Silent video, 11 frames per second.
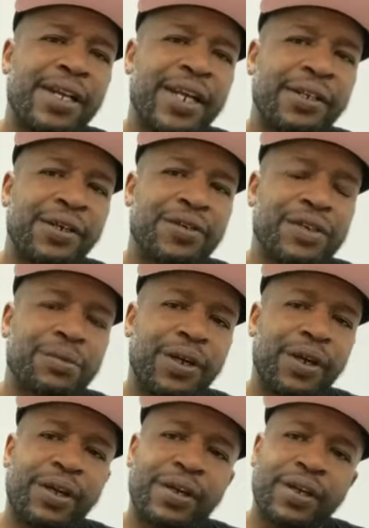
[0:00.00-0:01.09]
Like those
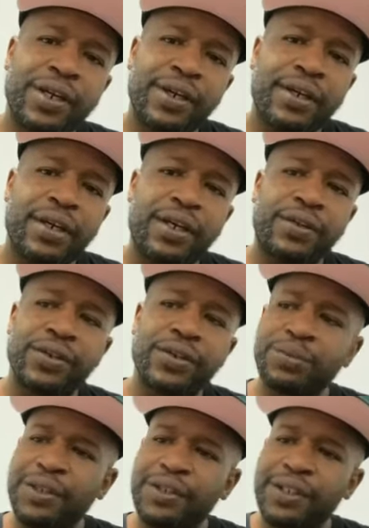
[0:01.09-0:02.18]
were
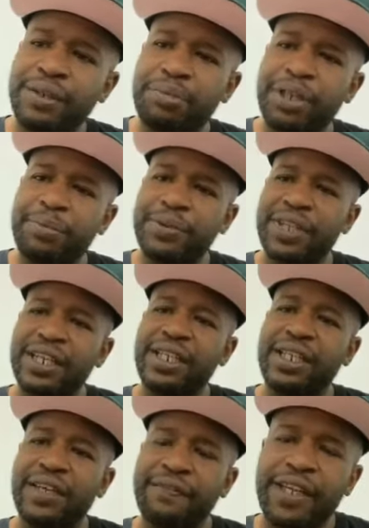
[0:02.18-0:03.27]
the people
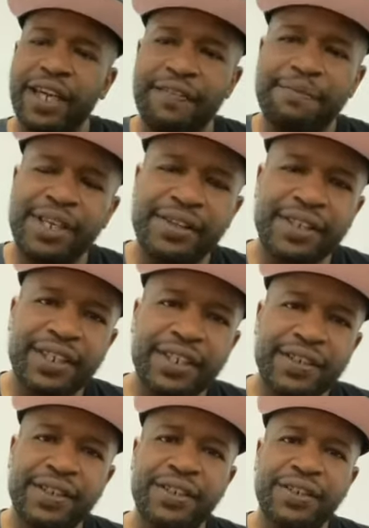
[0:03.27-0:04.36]
that gave me the
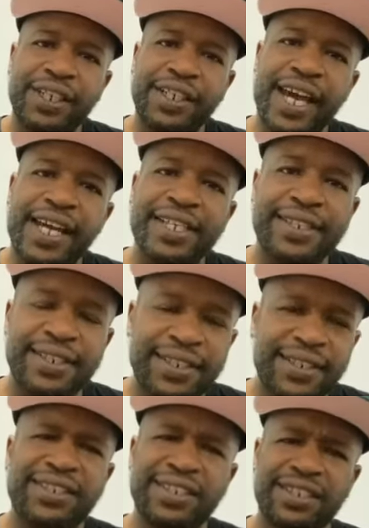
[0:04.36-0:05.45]
the gas
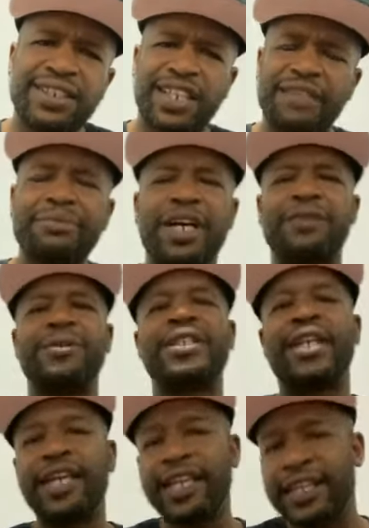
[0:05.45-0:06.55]
to keep going.
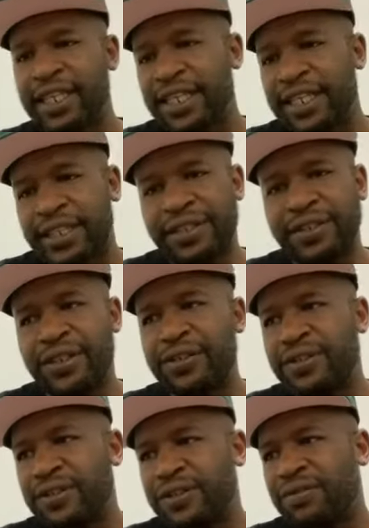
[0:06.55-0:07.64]
Like
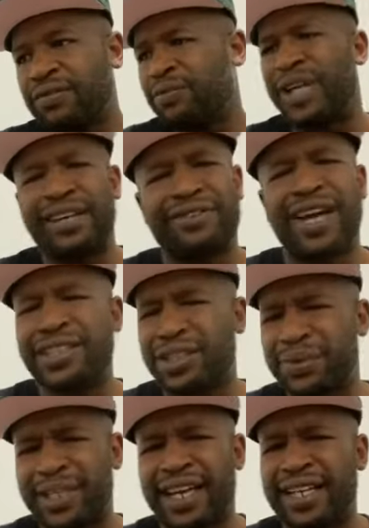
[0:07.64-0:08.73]
when I
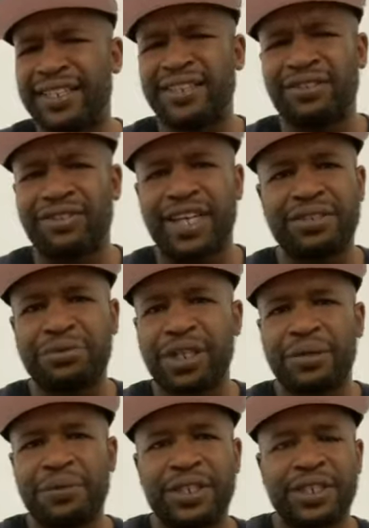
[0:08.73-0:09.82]
graduated, I didn't
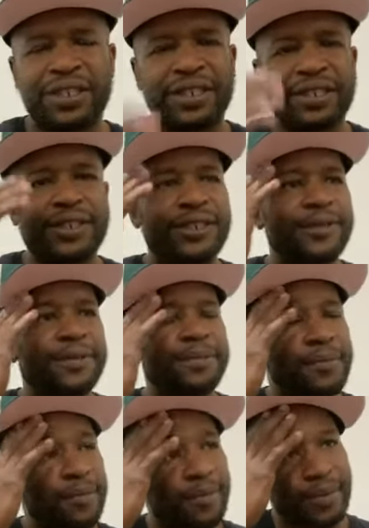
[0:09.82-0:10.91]
graduate with
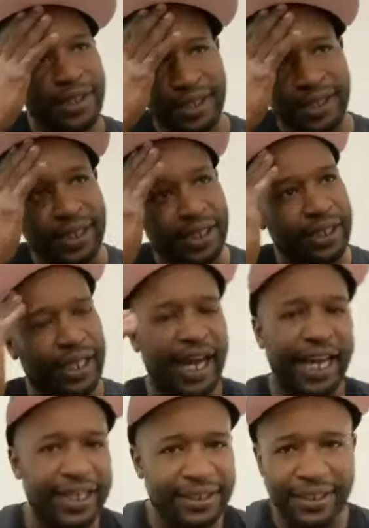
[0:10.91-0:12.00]
the
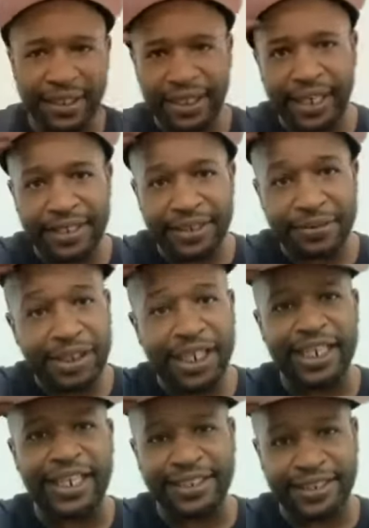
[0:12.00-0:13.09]
highest in the class or whatnot,
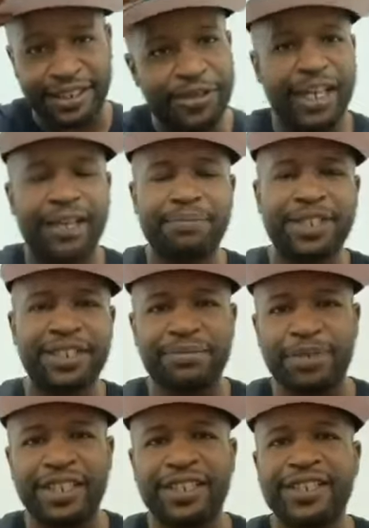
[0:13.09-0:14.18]
and I still got up to
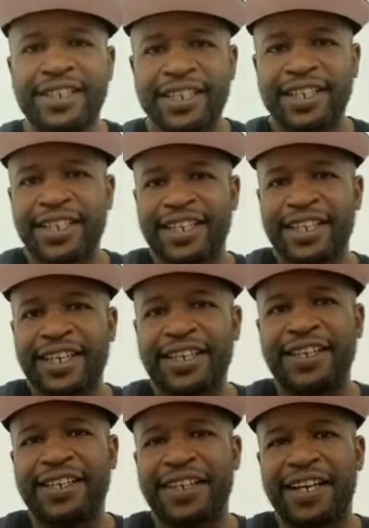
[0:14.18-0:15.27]
speak.
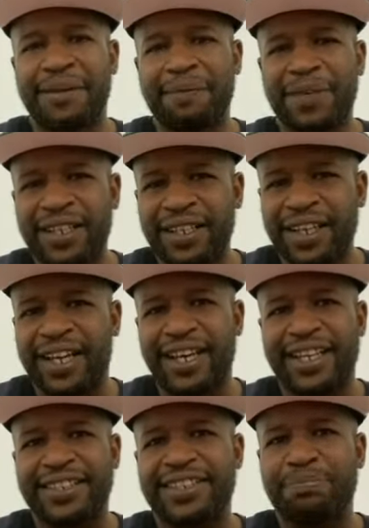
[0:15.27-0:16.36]
You know what I mean?
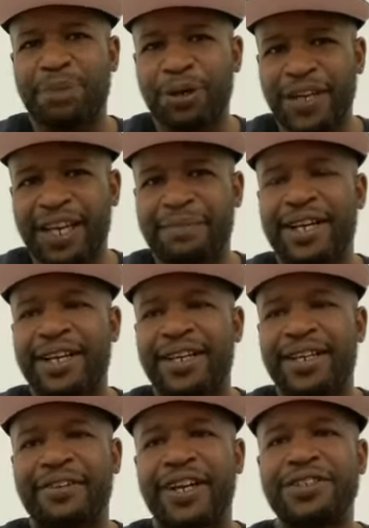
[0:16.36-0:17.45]
I spoke at
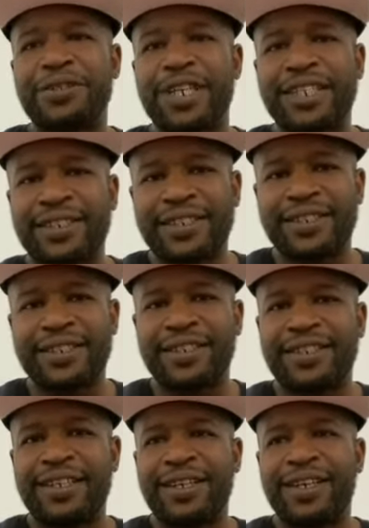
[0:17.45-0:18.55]
my graduation, and
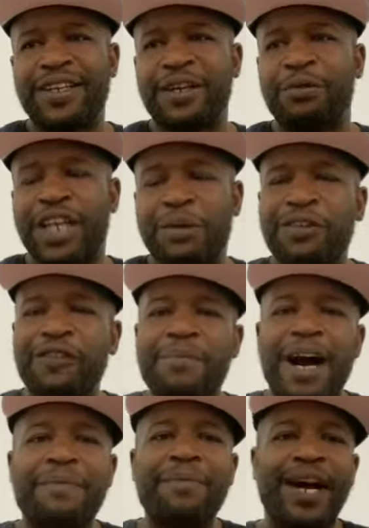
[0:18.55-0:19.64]
that was for
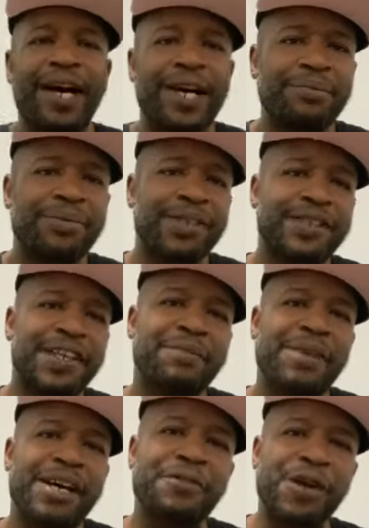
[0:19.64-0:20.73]
my mom and
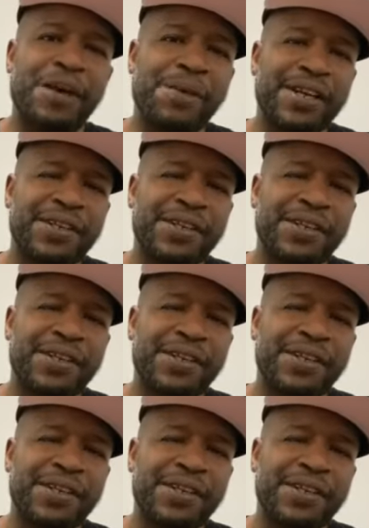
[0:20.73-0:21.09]
my grandma.